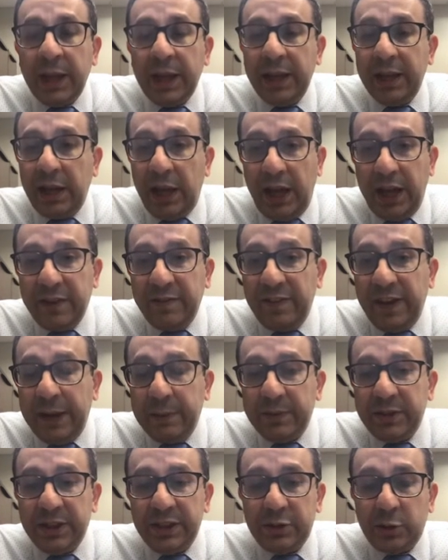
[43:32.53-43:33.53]
In
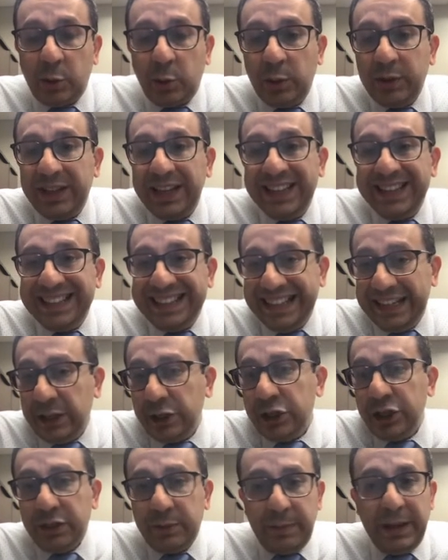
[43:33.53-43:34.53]
IVAPS, it's called
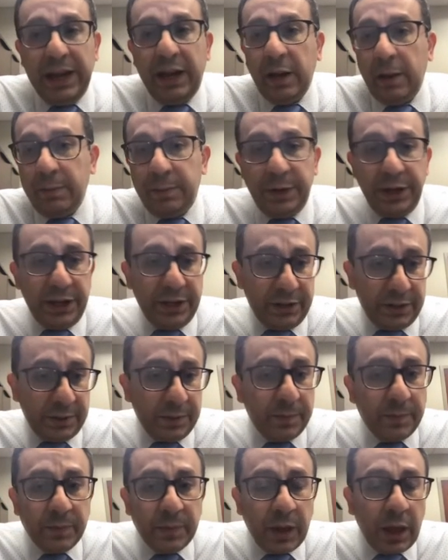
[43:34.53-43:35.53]
intelligent backup rate.